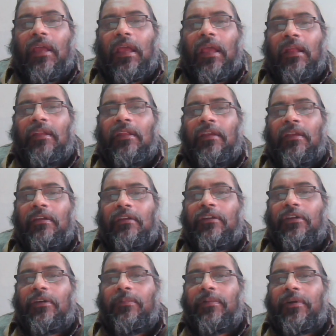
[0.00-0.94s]
any
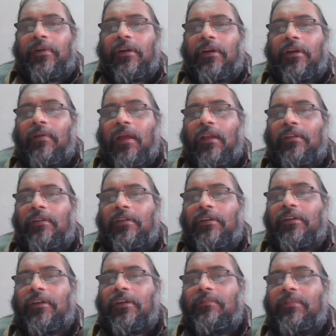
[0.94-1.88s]
distributed file
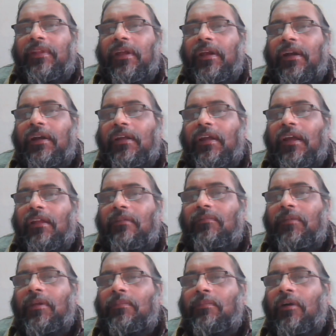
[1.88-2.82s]
system that
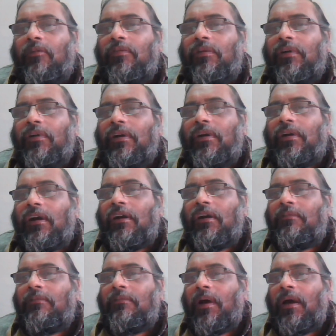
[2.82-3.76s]
can be
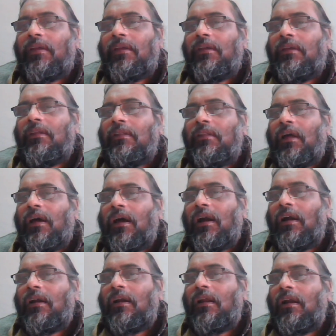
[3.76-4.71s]
mounted by the
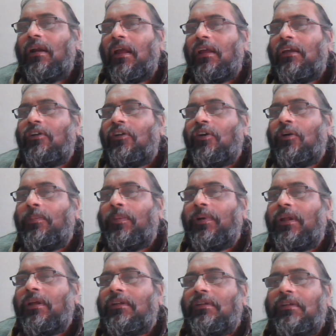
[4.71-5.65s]
underlying
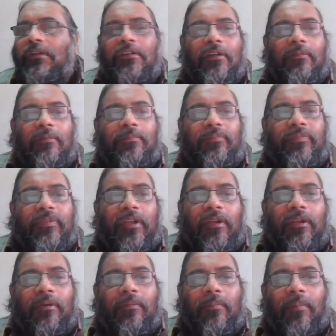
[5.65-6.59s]
operating system
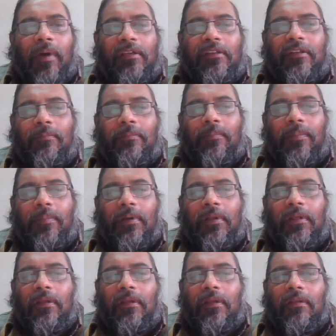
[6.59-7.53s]
by
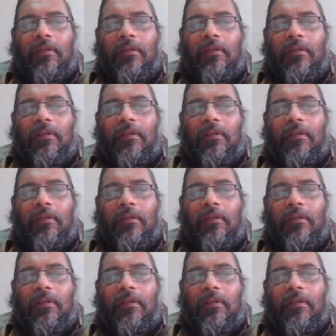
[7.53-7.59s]
simply.